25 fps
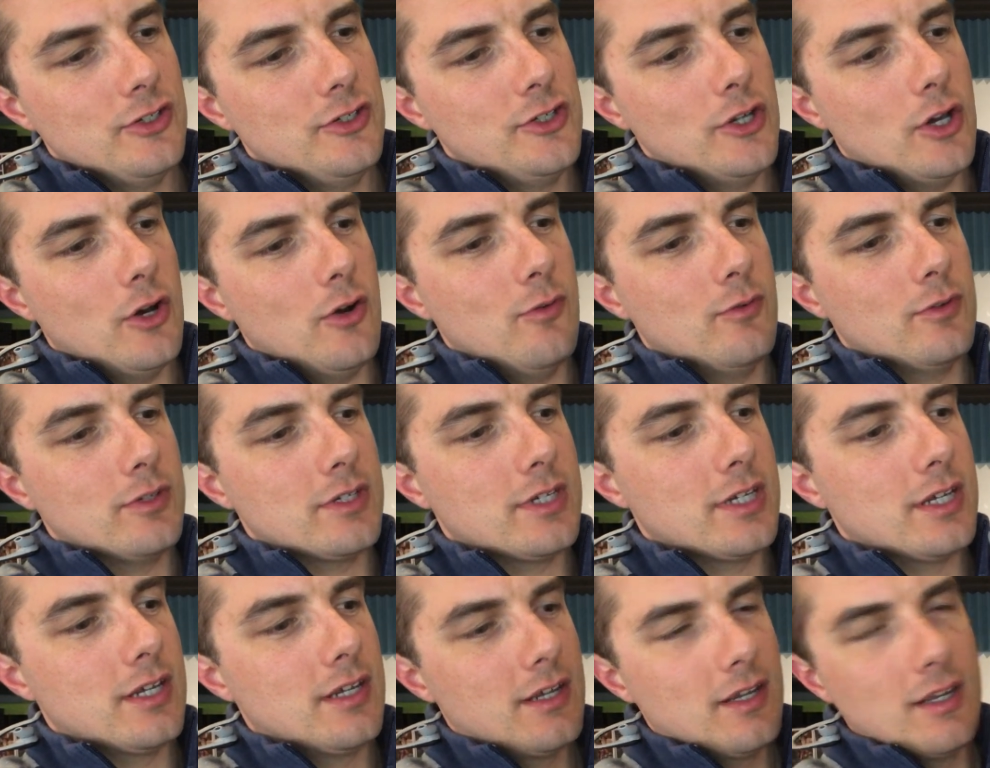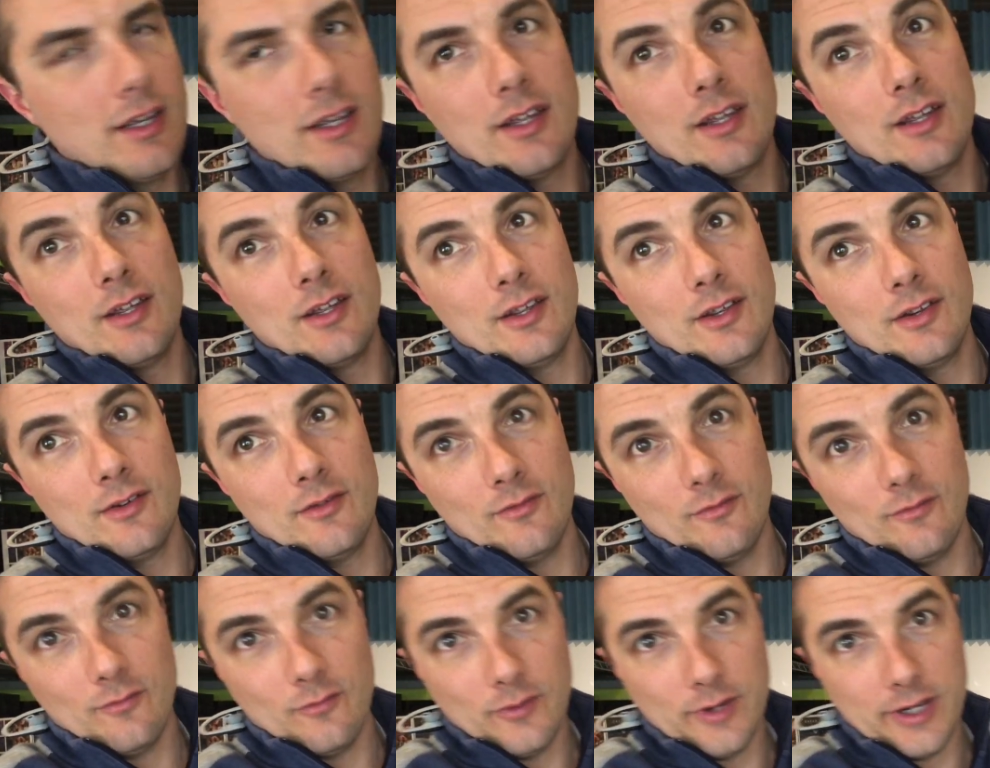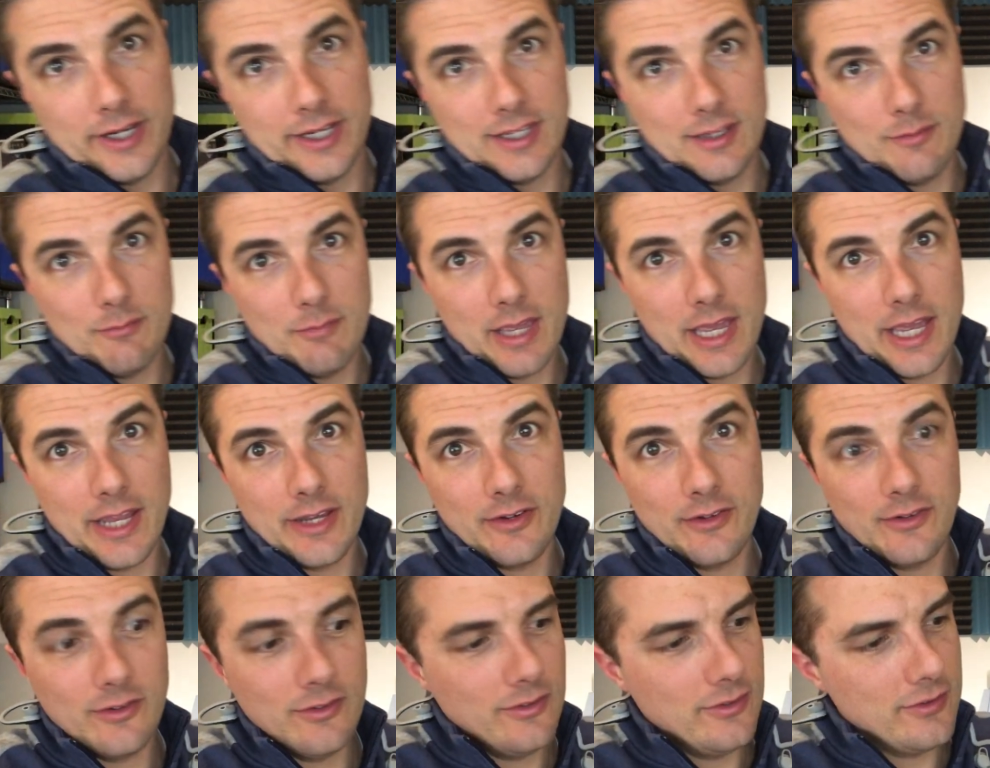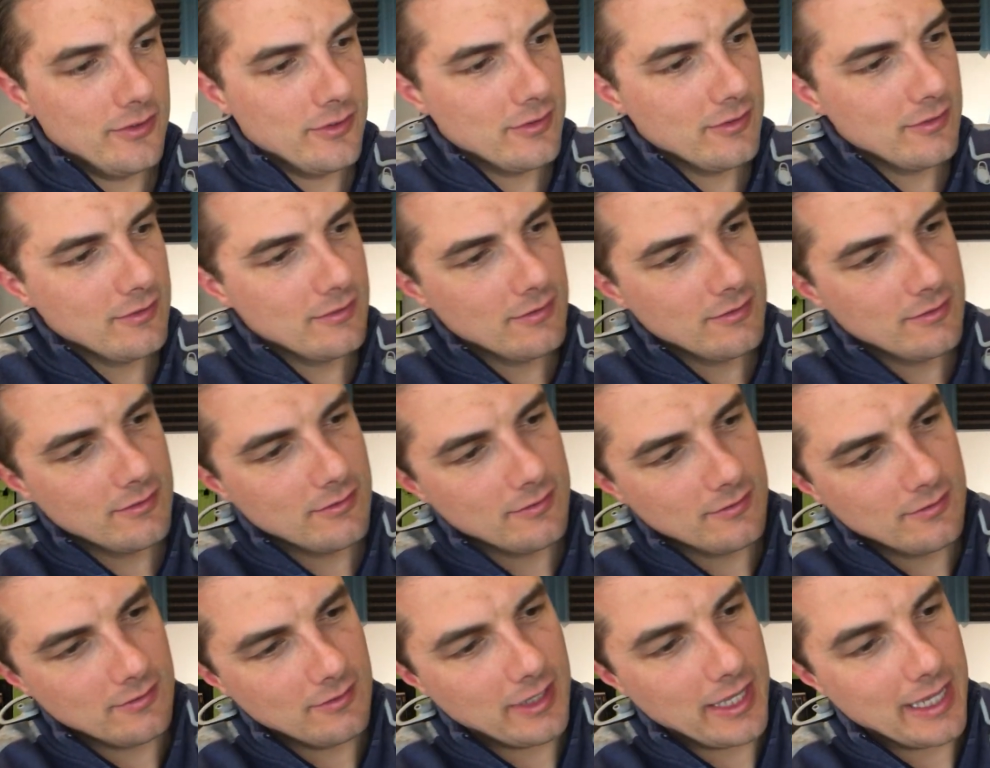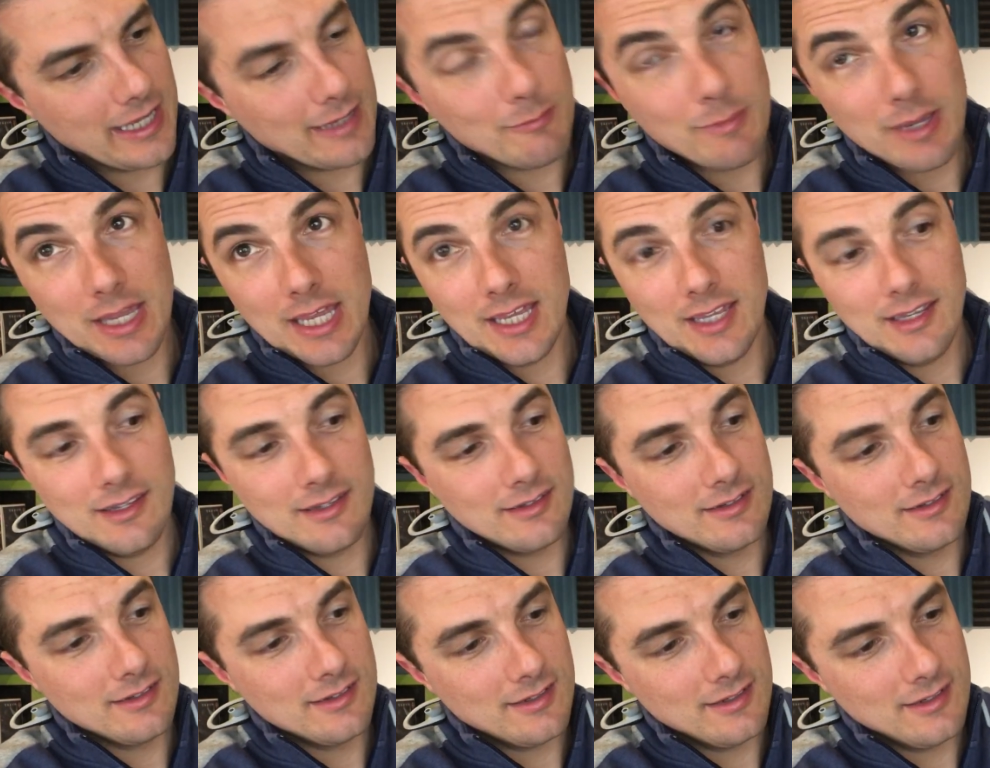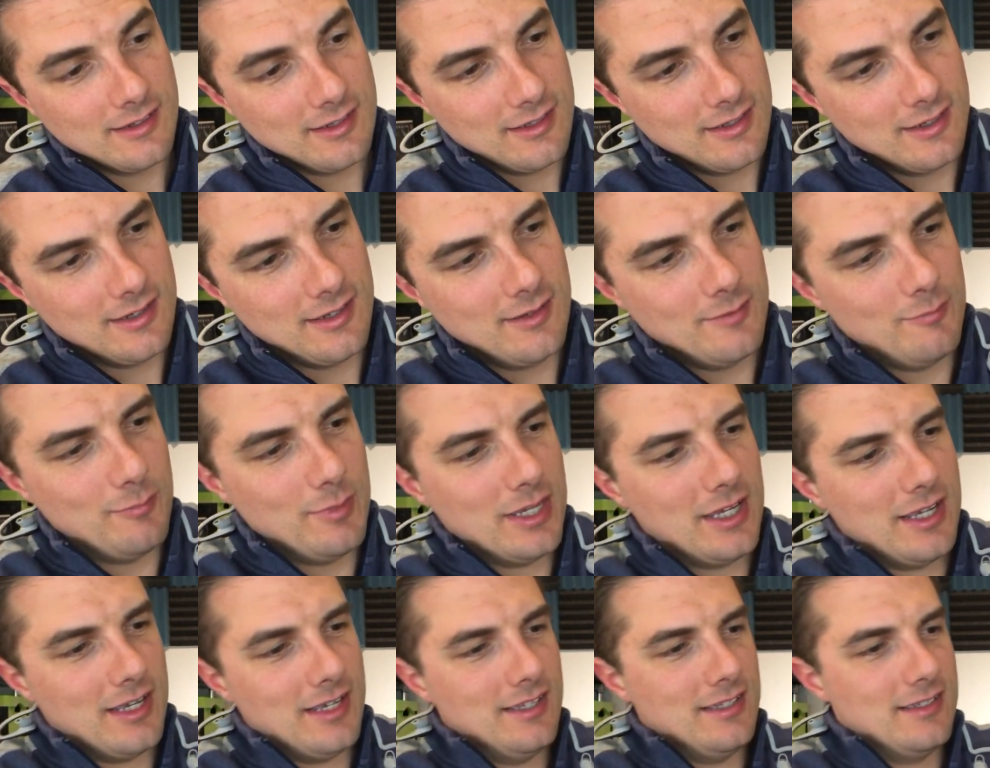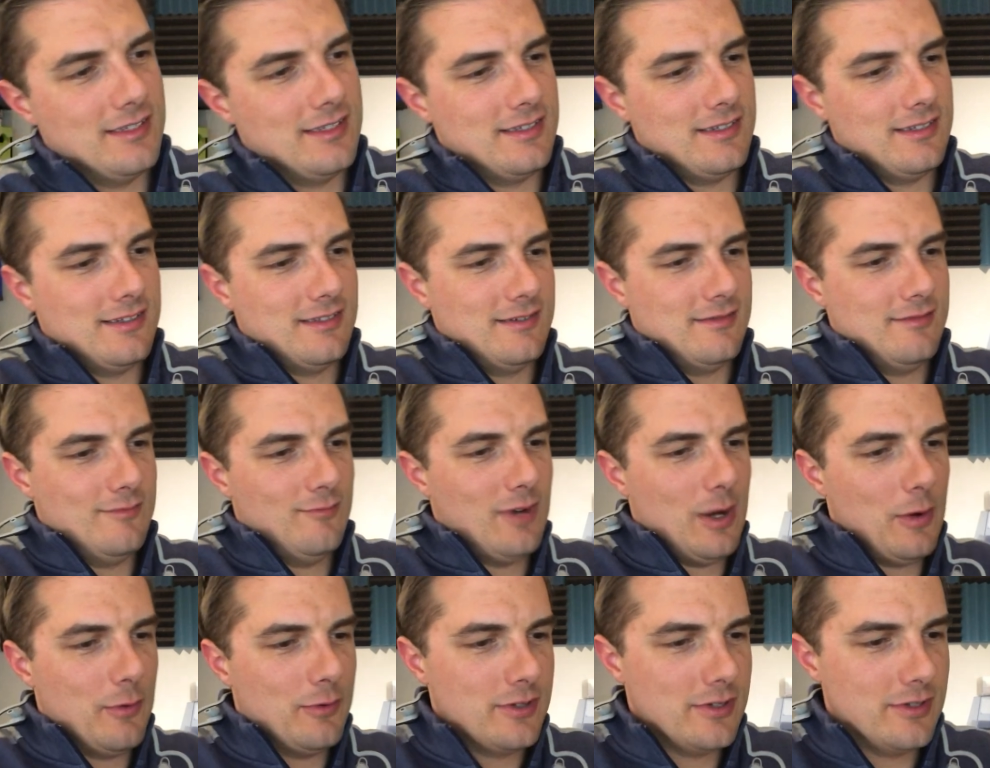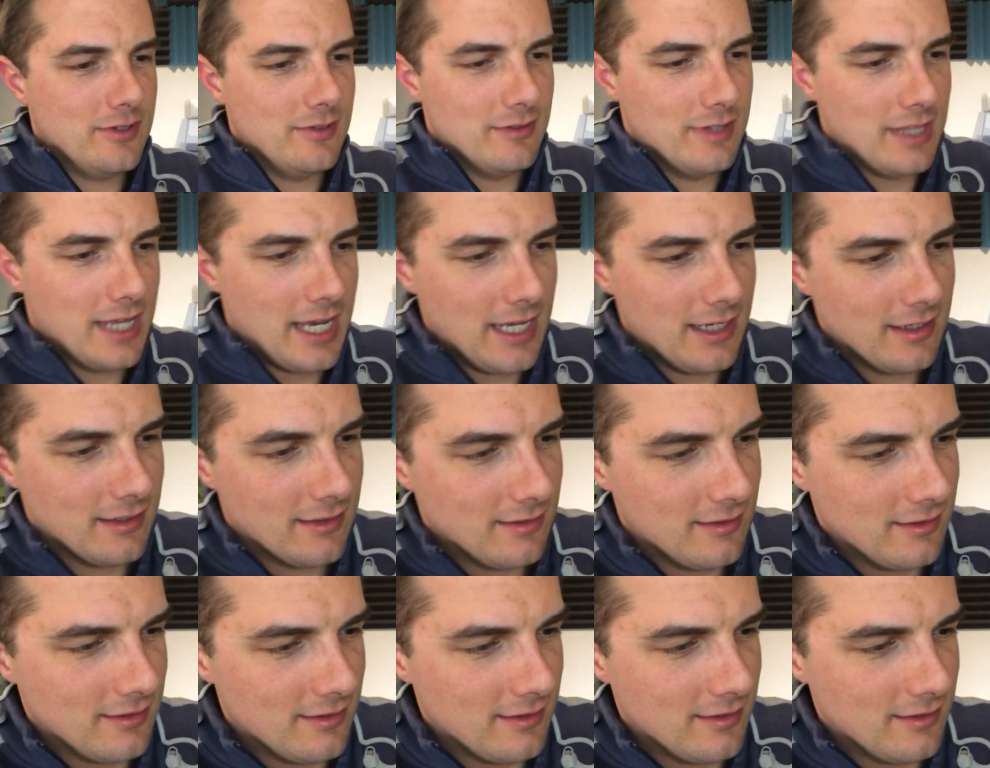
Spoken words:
don't read the manuals like me, because why would you do that?